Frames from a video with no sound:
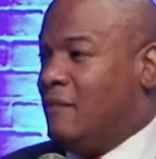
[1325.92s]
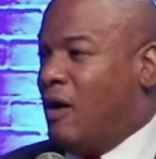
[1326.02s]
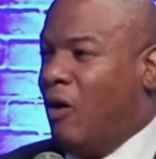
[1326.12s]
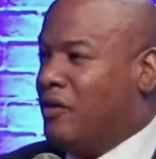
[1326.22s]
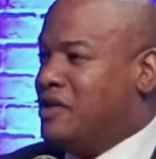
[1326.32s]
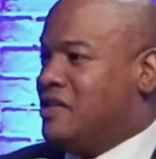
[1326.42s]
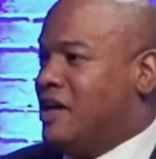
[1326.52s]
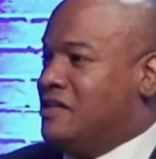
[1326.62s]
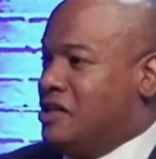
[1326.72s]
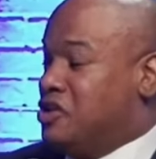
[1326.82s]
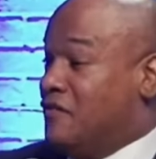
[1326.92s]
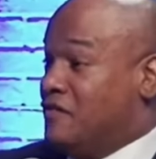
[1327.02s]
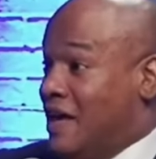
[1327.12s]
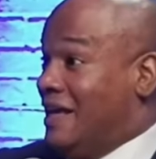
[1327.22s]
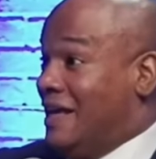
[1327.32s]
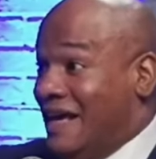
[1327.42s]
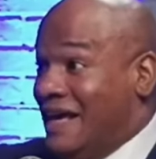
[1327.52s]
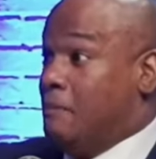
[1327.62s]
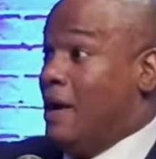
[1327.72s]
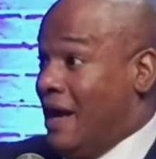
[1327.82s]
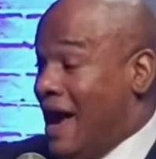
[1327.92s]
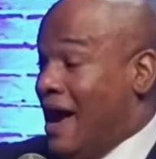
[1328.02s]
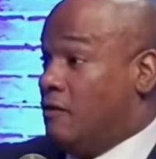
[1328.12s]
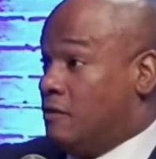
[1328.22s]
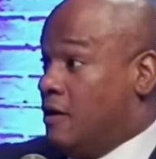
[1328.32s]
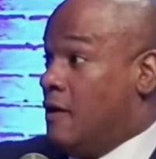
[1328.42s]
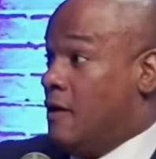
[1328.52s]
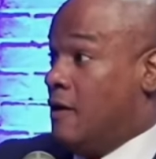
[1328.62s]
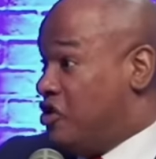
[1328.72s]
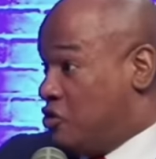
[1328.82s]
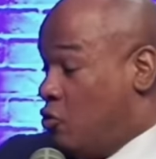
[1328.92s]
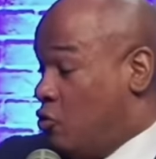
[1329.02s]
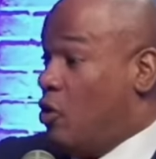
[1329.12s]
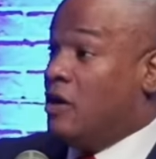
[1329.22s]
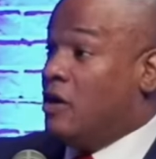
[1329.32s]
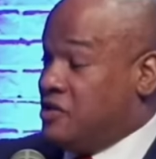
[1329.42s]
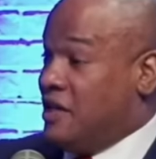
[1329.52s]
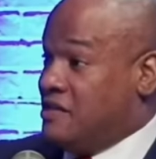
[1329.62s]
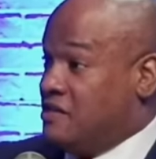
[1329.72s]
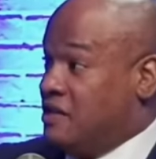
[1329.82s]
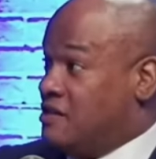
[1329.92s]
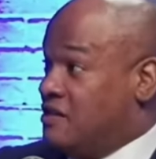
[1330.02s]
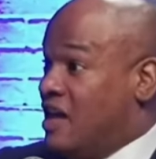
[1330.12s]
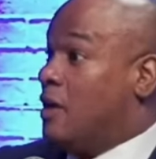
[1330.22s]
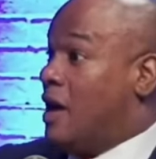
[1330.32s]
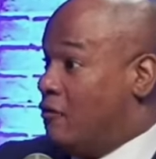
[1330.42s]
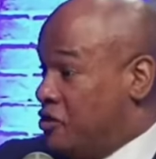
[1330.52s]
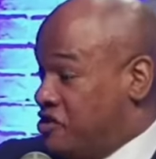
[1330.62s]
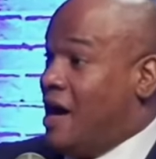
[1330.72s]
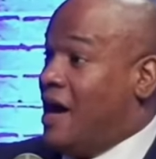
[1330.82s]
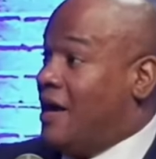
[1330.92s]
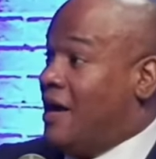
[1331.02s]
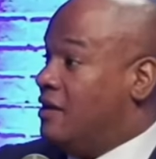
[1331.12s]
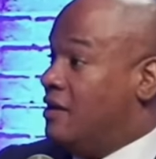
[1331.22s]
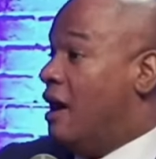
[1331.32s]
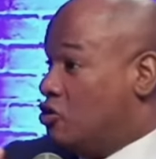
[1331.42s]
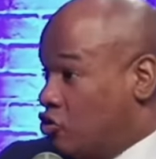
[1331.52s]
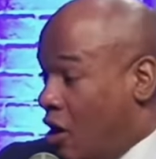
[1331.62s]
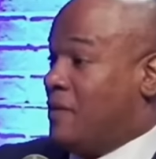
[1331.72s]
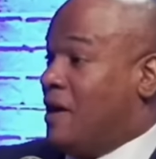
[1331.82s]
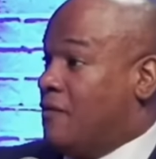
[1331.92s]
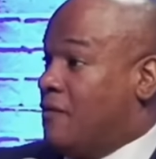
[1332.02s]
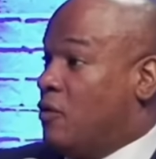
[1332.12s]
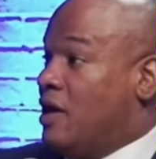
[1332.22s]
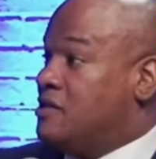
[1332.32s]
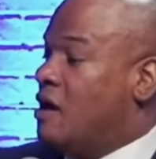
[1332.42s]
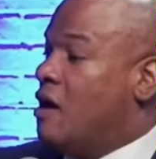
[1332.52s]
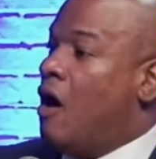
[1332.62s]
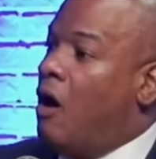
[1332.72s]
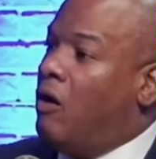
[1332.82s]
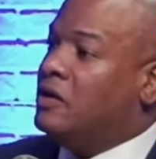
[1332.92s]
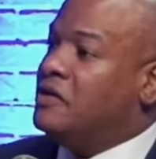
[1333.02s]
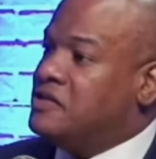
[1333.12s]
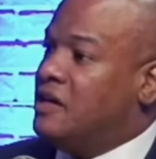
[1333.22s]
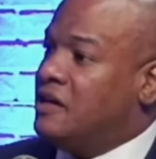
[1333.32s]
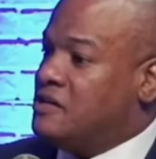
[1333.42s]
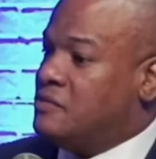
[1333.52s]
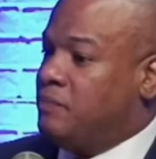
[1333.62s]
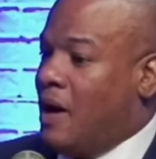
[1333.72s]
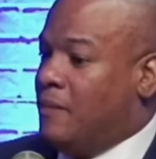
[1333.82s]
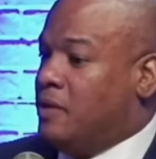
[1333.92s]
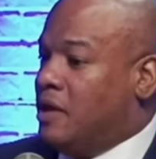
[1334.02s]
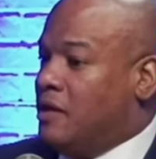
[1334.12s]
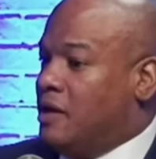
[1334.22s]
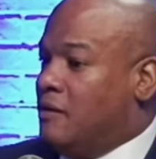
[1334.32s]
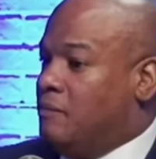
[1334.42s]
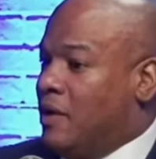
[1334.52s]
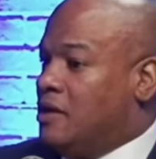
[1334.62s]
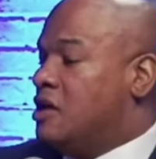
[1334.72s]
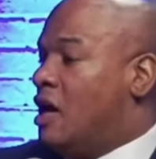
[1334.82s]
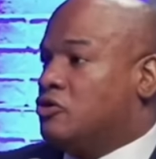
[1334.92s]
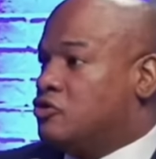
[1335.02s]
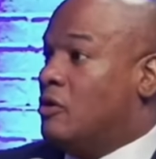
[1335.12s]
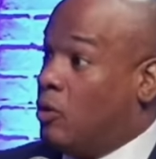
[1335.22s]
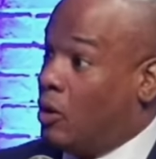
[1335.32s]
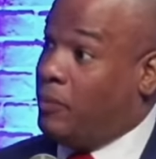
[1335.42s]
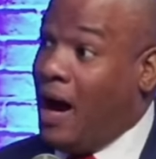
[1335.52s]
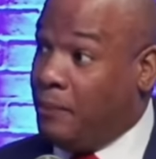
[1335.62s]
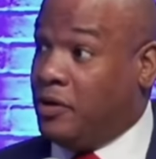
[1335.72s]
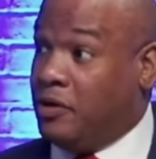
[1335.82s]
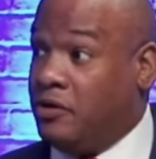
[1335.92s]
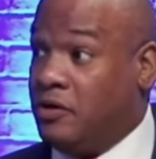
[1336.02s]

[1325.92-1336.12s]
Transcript: All these things that should have taken anybody out, just one of those incidents, they would have resigned or dropped out of the race. All it's done is made Donald Trump more popular,